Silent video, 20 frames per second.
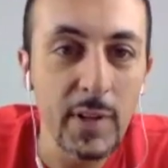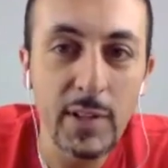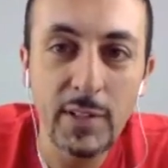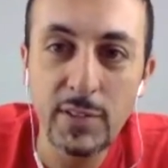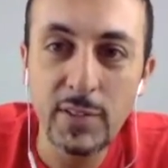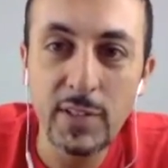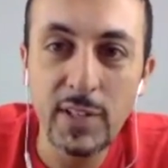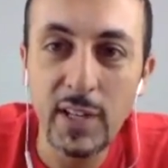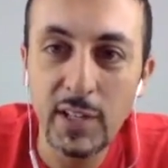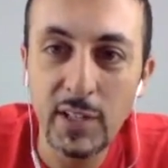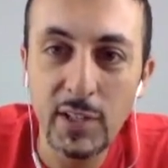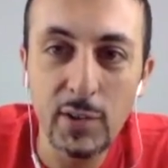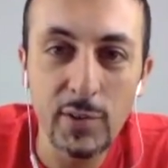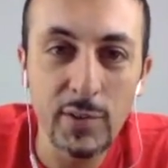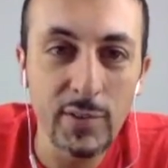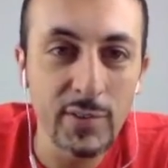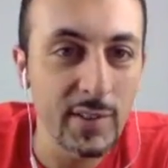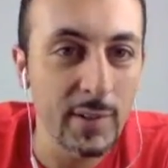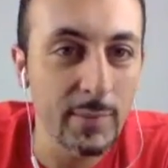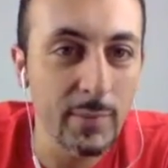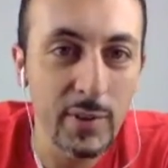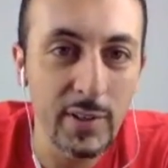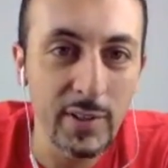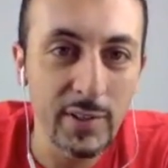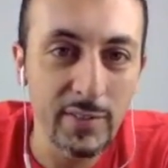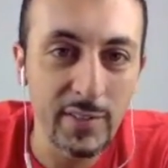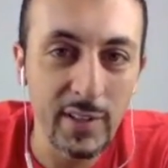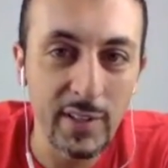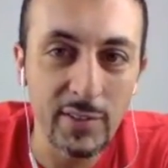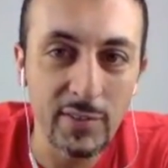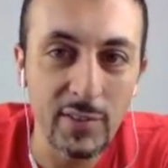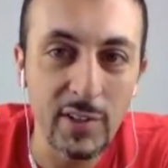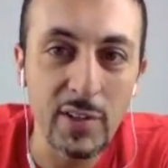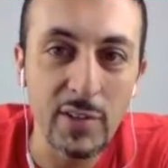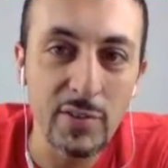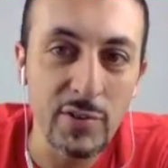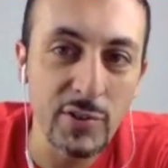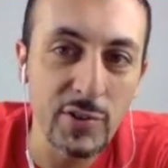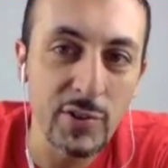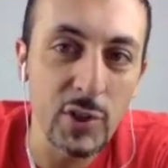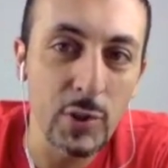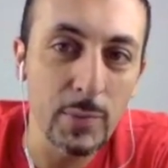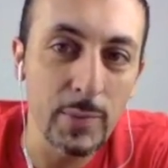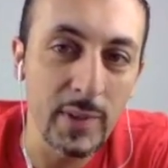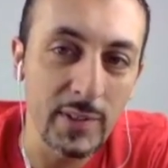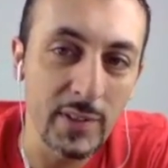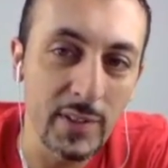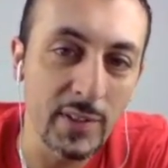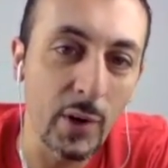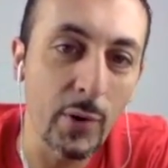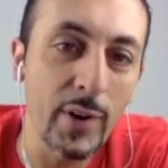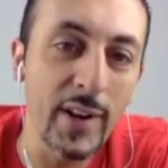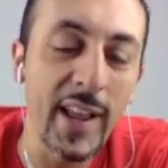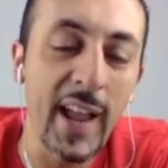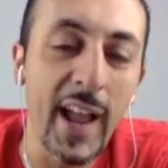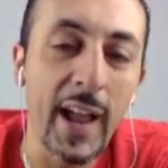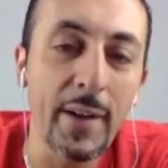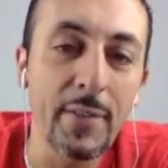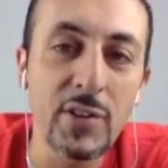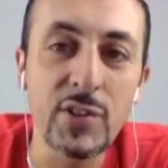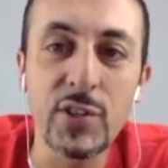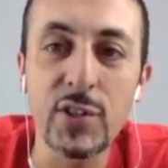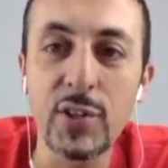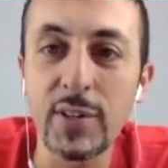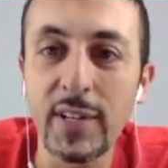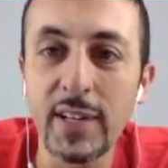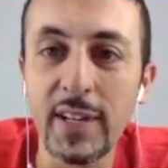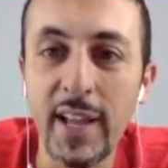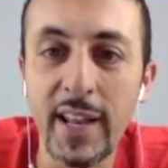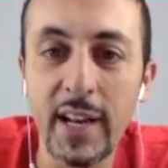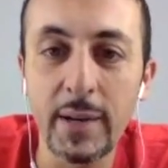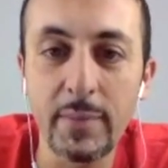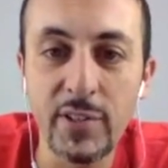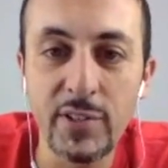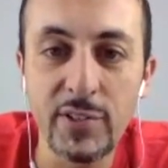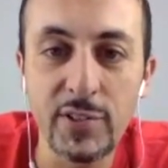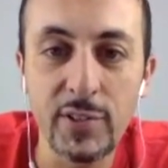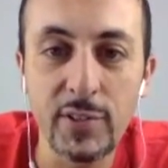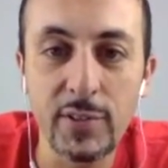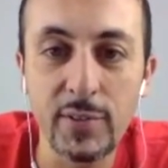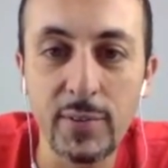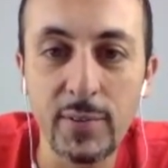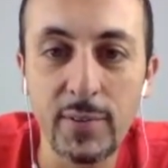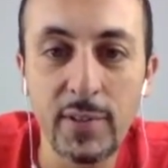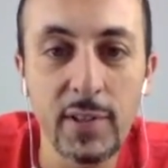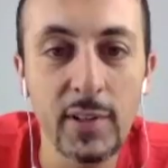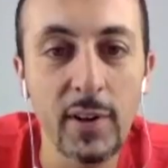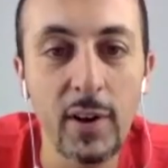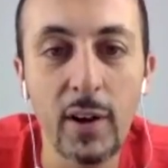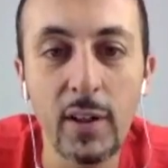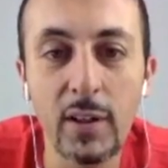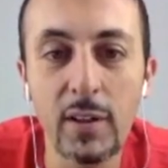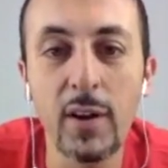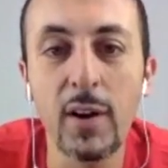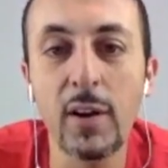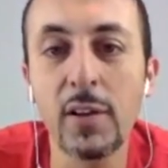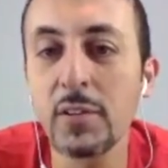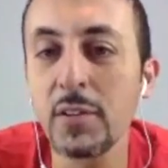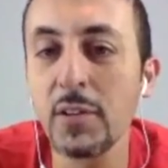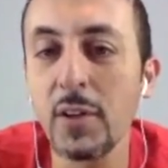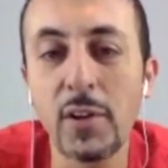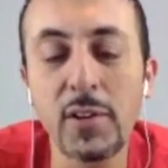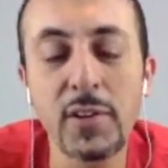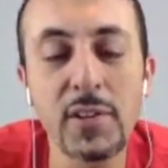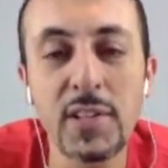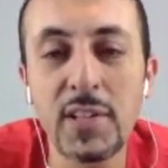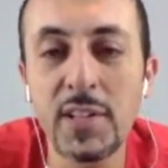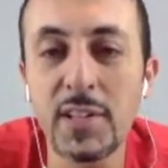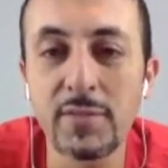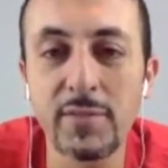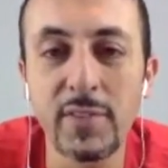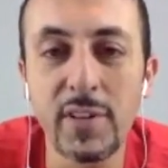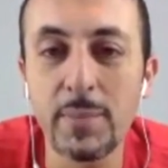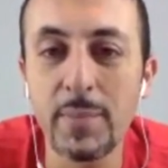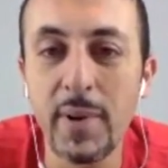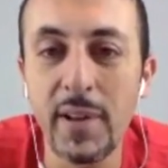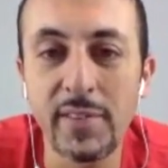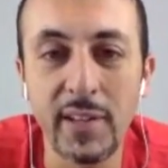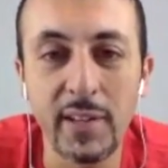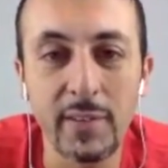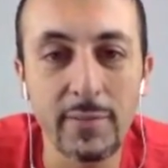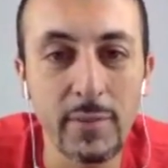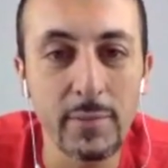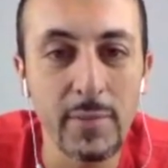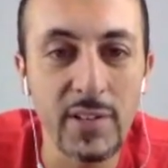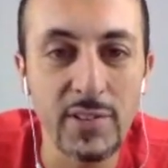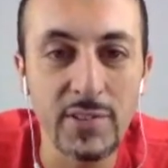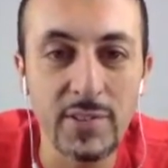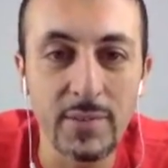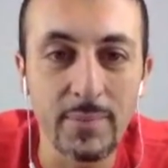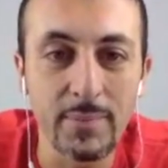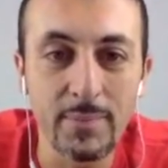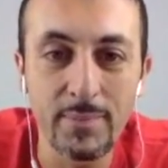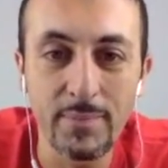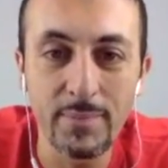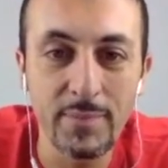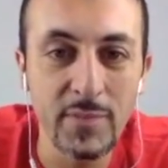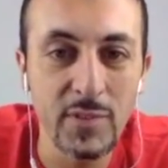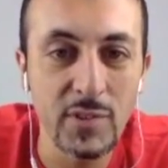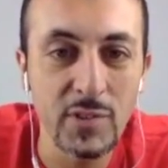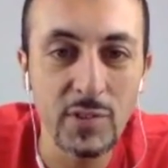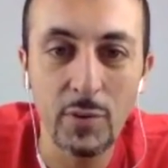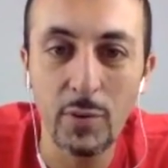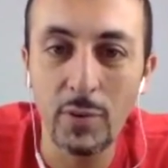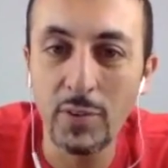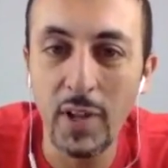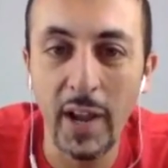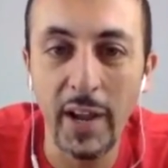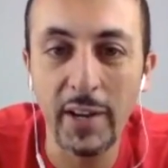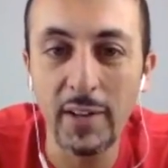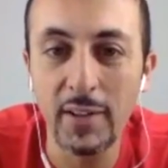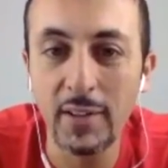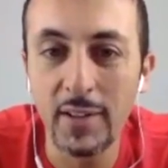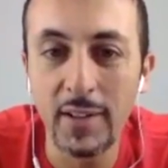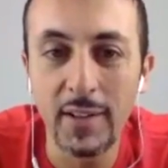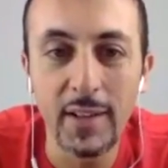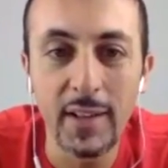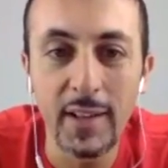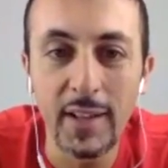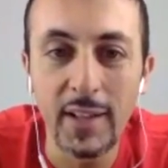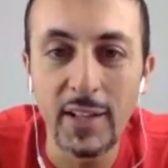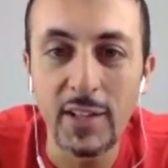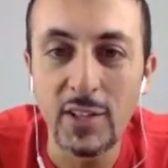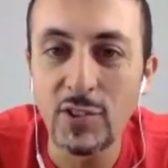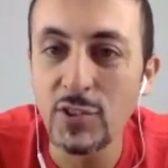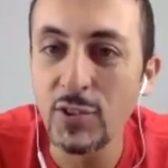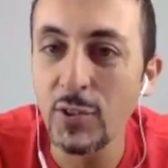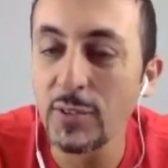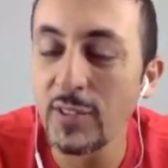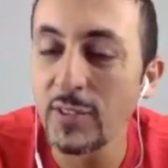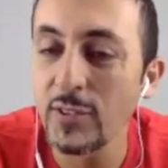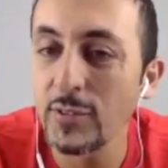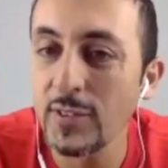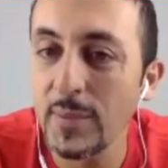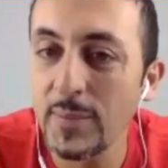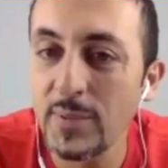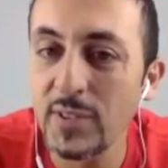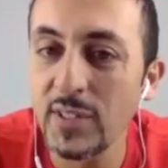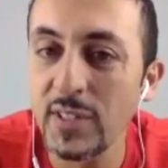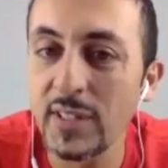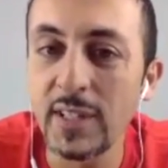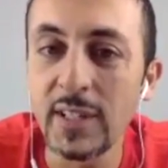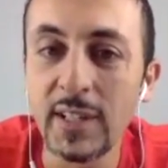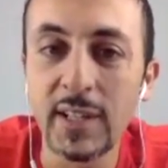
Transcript: got to go in somewhere and say start new show. But since I already have a show, I'm going to edit my show. All you need is very basic information. Show title, show description,